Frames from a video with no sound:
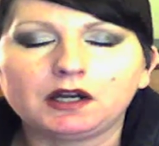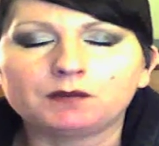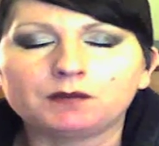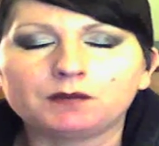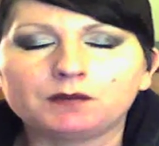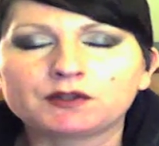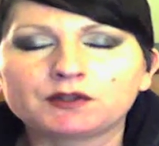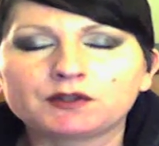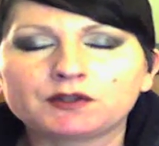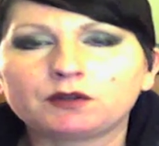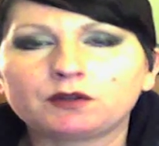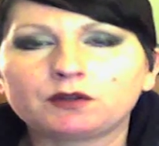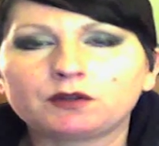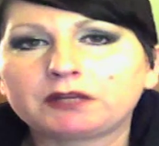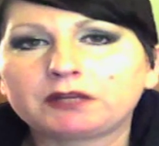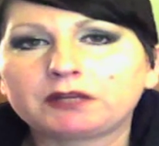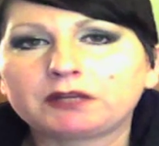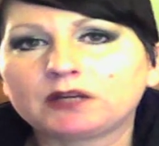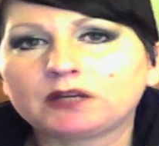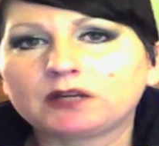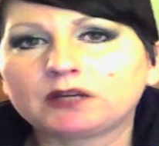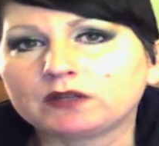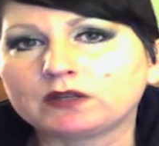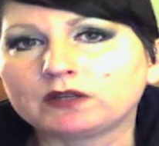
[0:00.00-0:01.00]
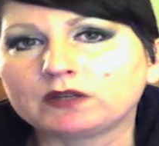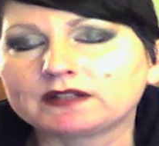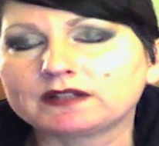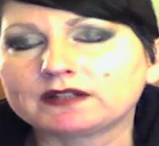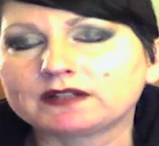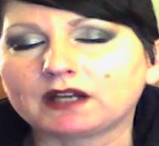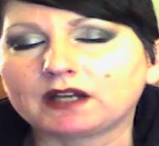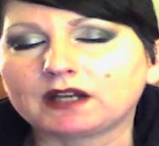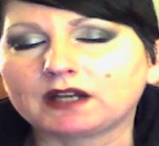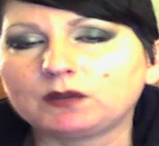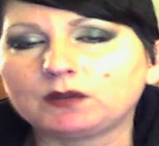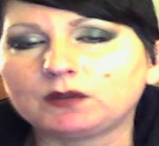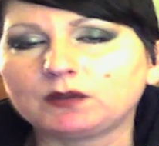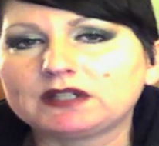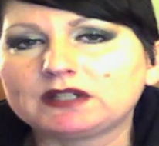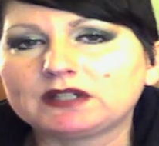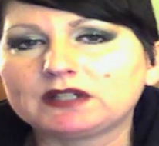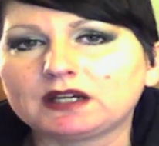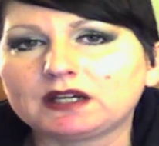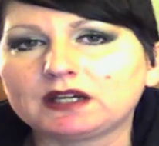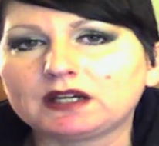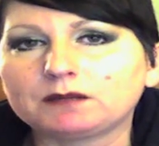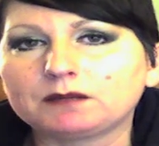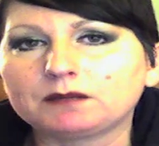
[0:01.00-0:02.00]
So the plan was that I would
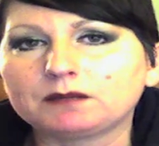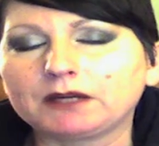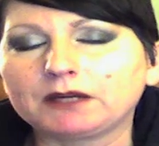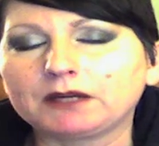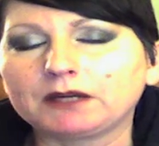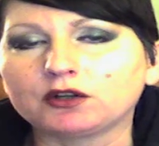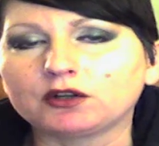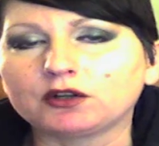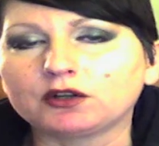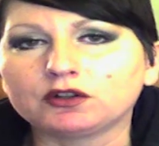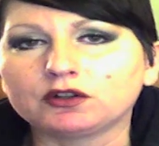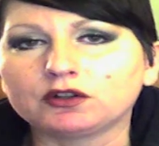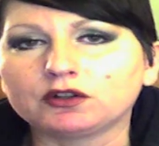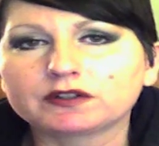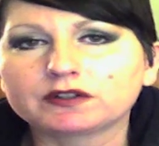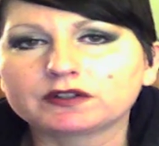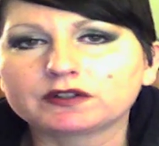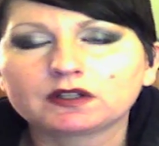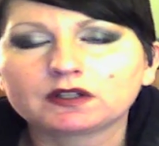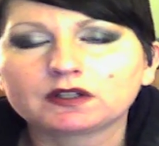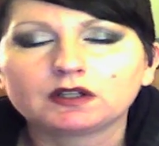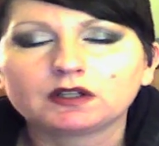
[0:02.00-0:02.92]
take my girls